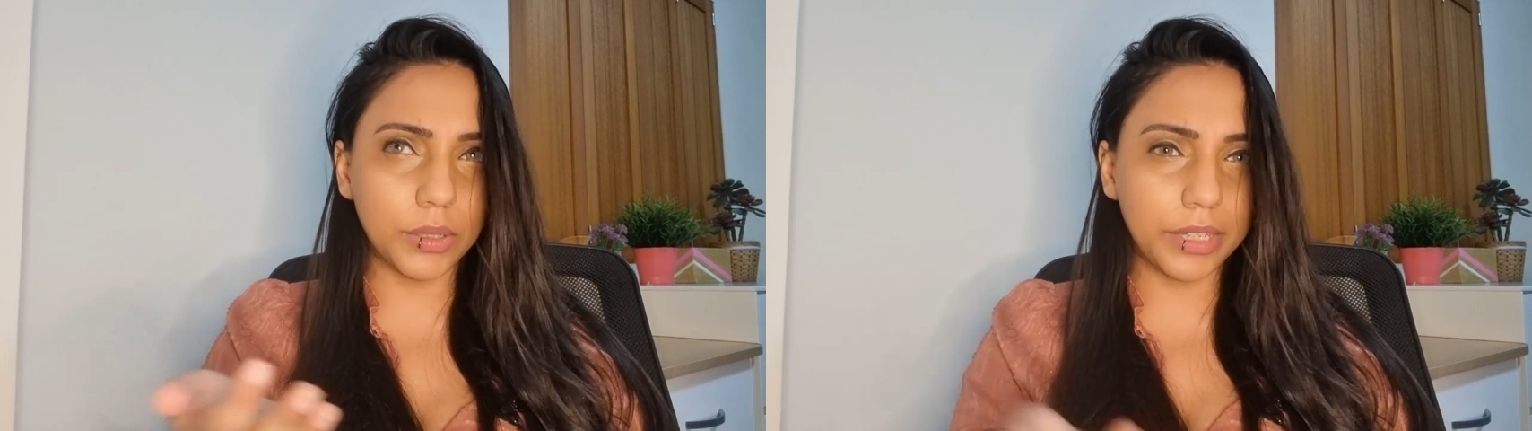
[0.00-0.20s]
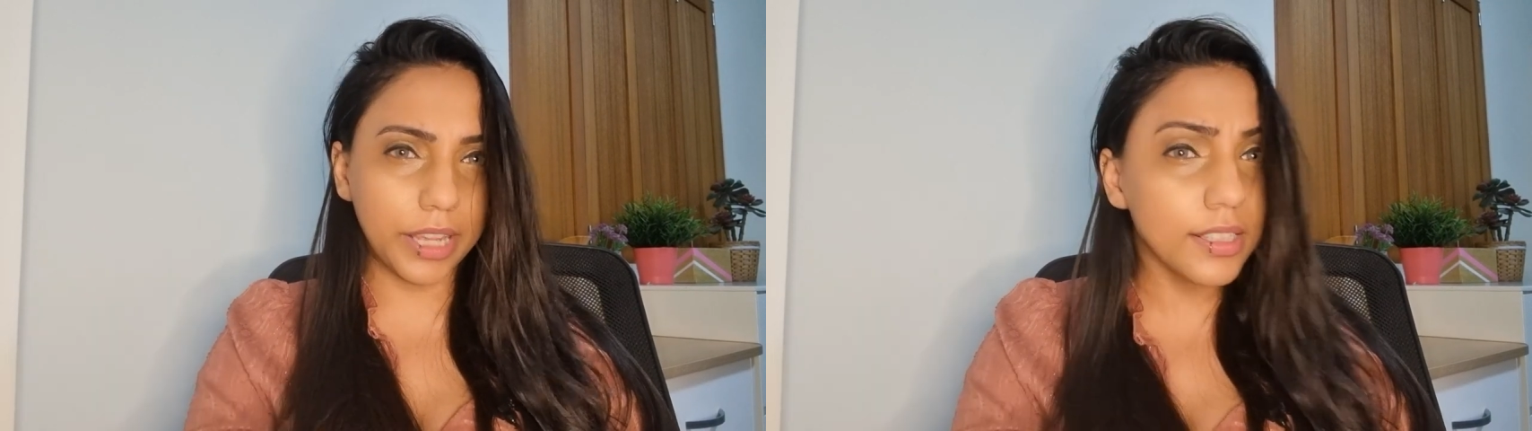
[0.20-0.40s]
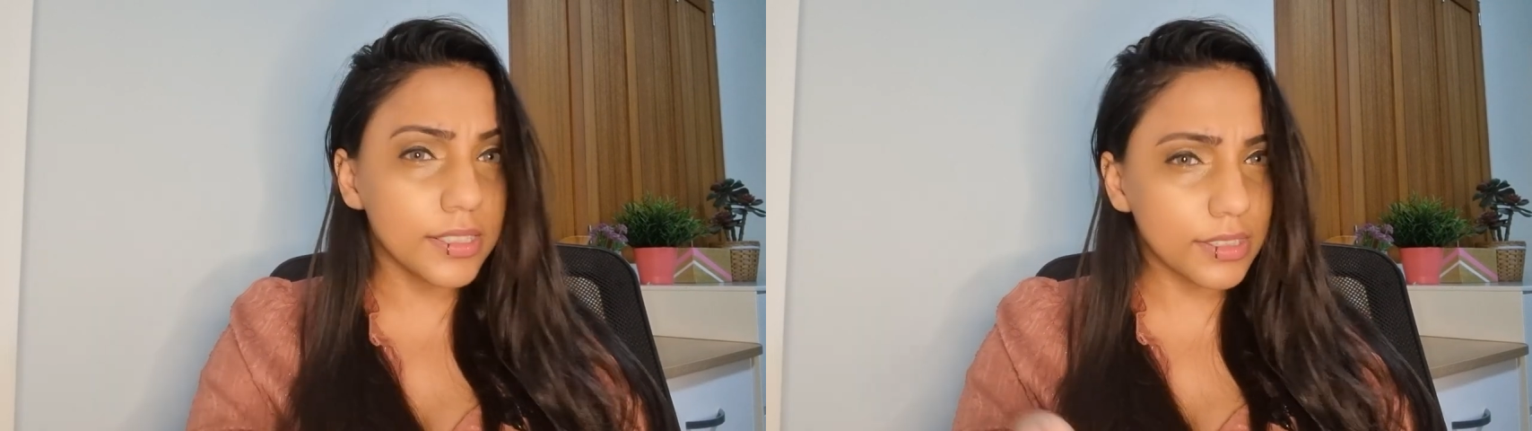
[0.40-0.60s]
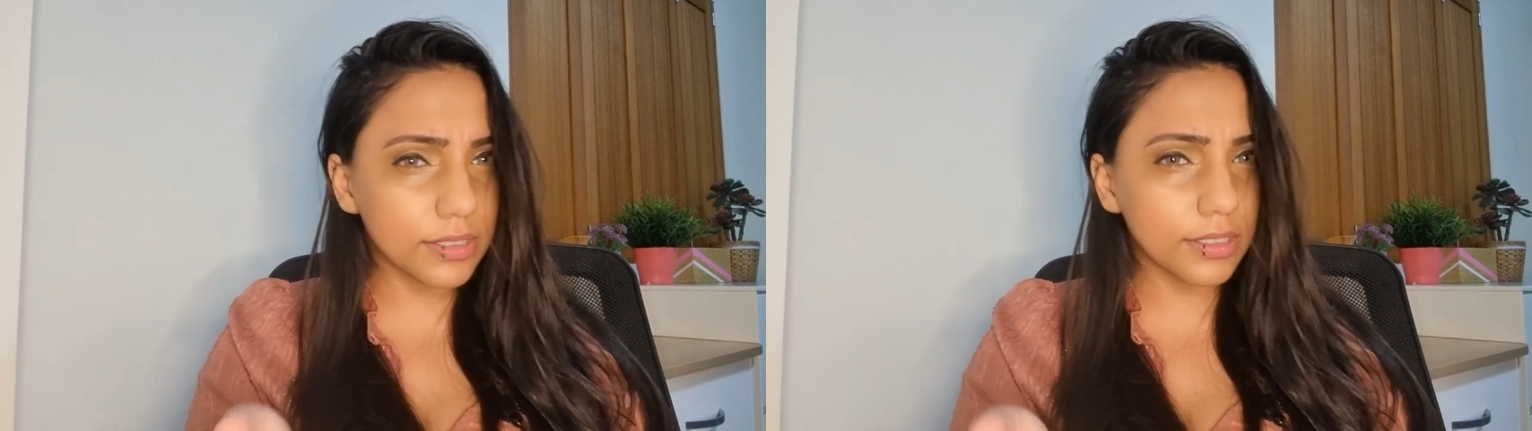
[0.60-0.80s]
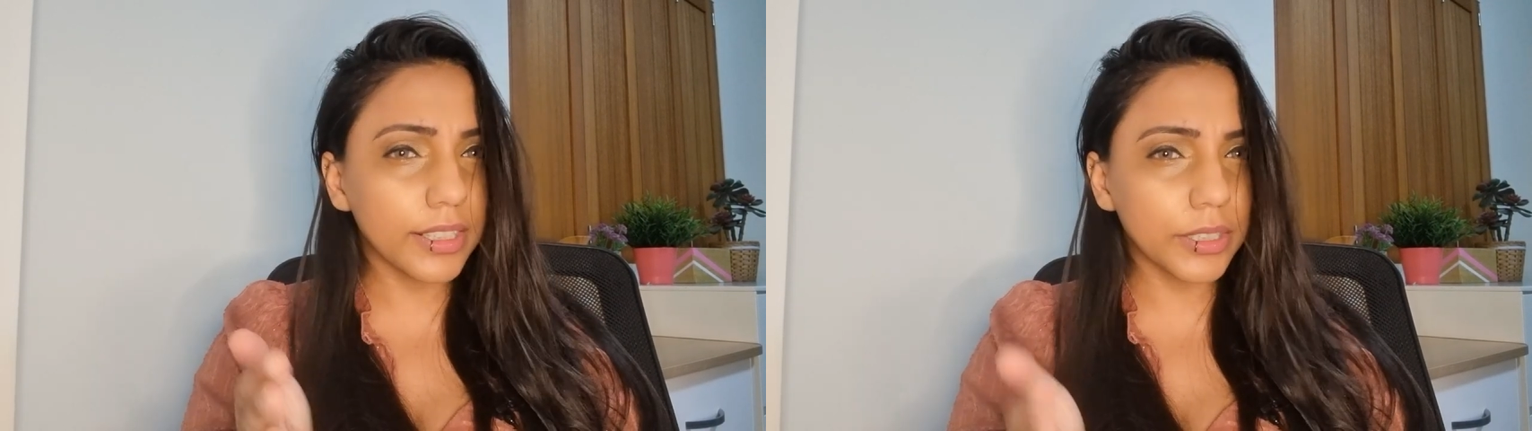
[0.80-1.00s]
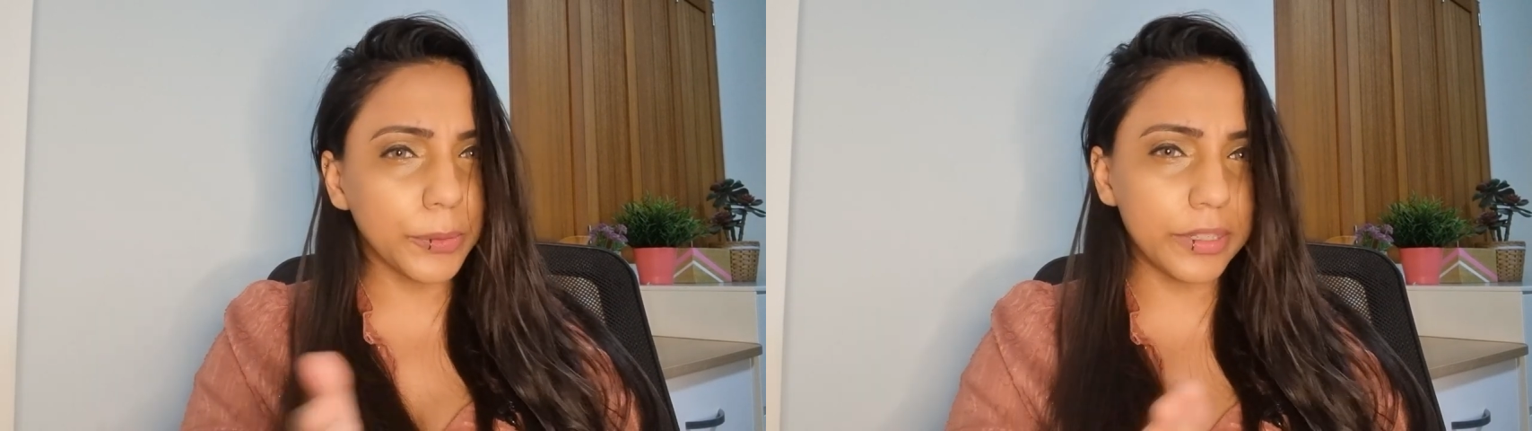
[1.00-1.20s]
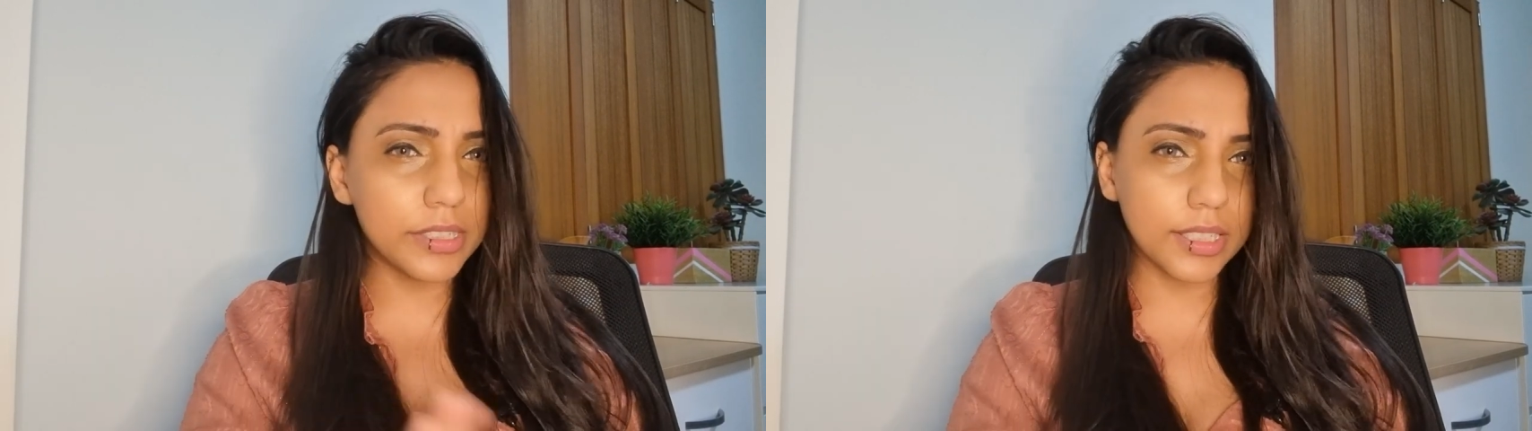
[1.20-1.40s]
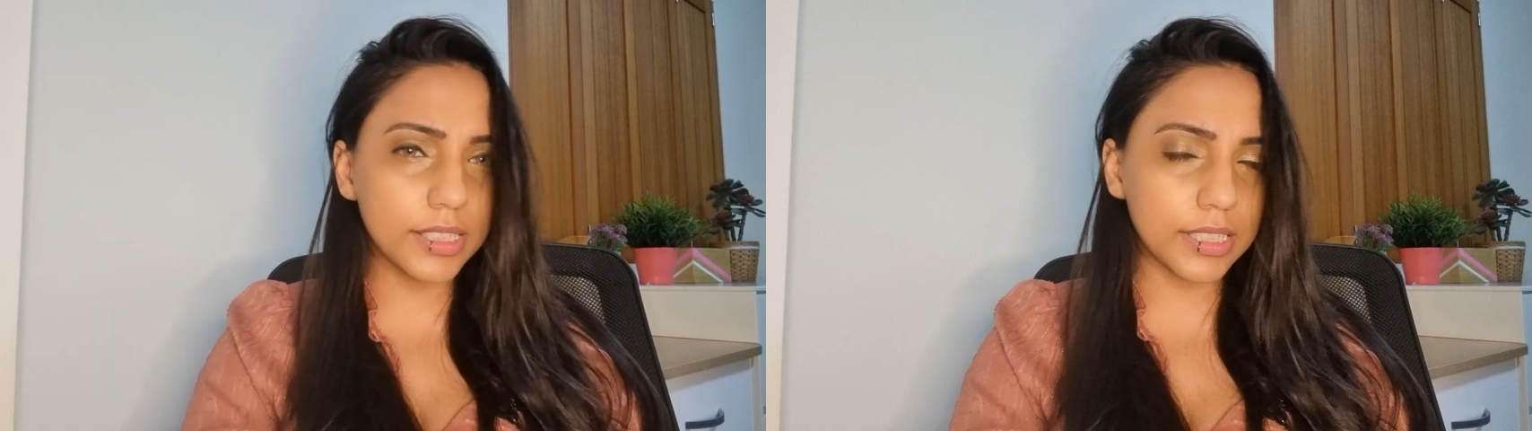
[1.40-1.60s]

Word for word: yes, like who is this?